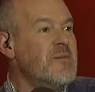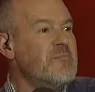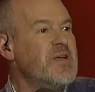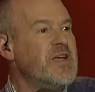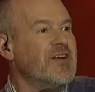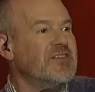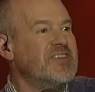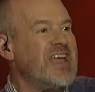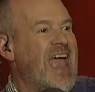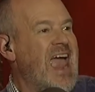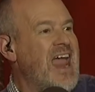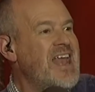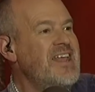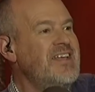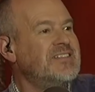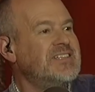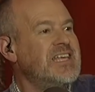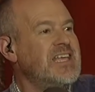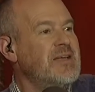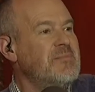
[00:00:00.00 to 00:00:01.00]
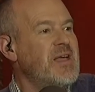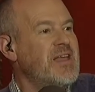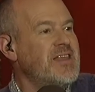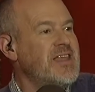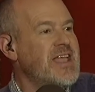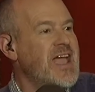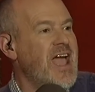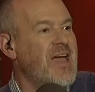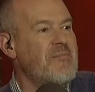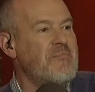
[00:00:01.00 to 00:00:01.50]
because any team in
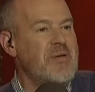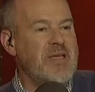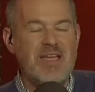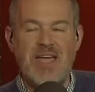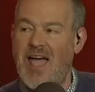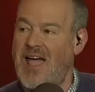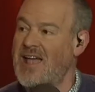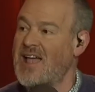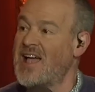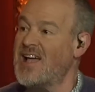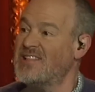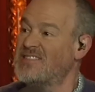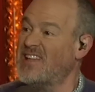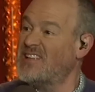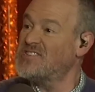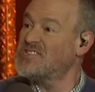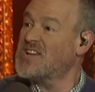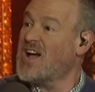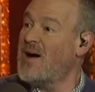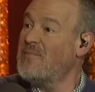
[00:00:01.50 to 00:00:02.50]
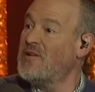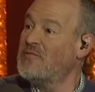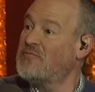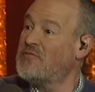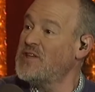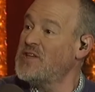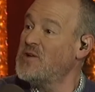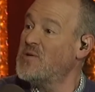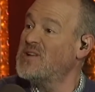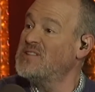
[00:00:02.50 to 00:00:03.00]
the NBA that's coming
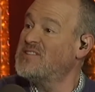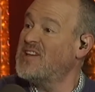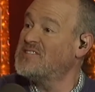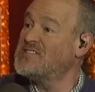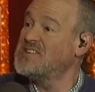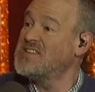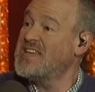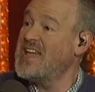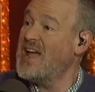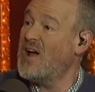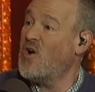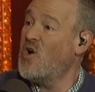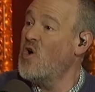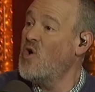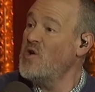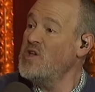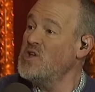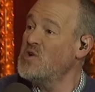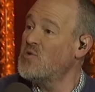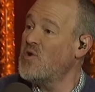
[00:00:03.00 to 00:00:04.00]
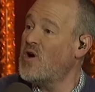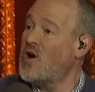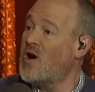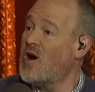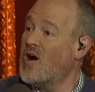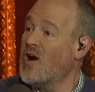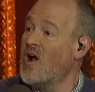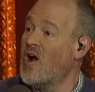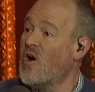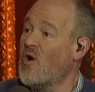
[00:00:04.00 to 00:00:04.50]
for you and doesn't care who you
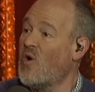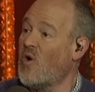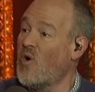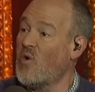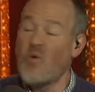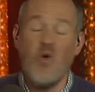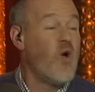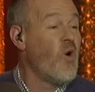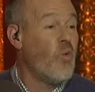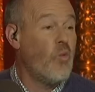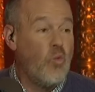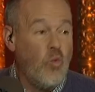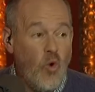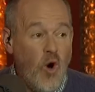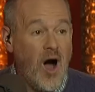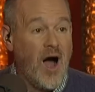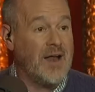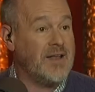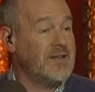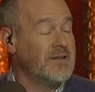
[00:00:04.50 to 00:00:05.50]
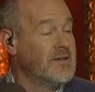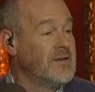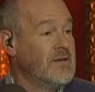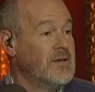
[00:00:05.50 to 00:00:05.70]
are or what